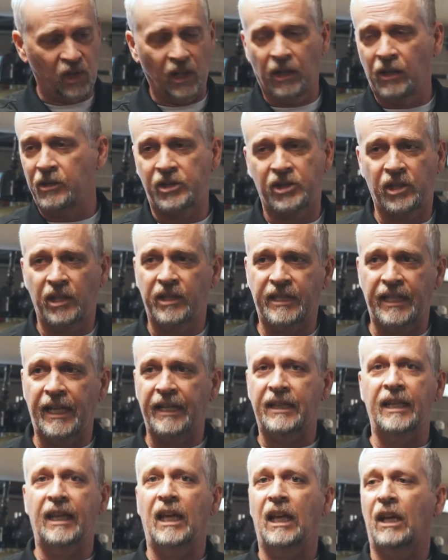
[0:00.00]
chiller's just
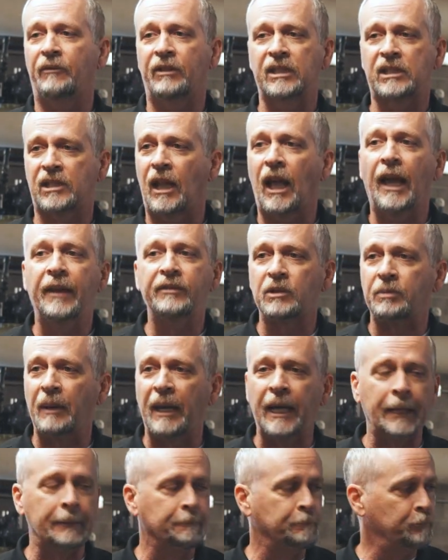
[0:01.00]
at the end of its
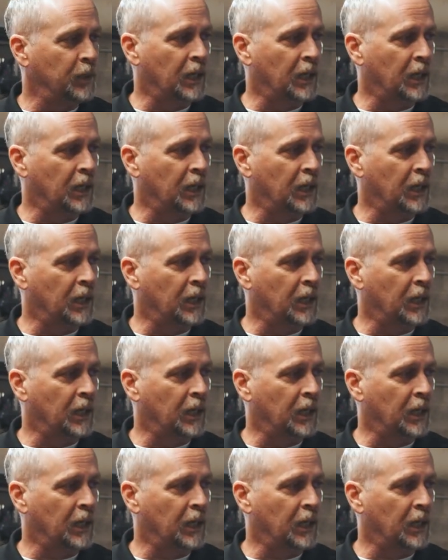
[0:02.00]
lifespan.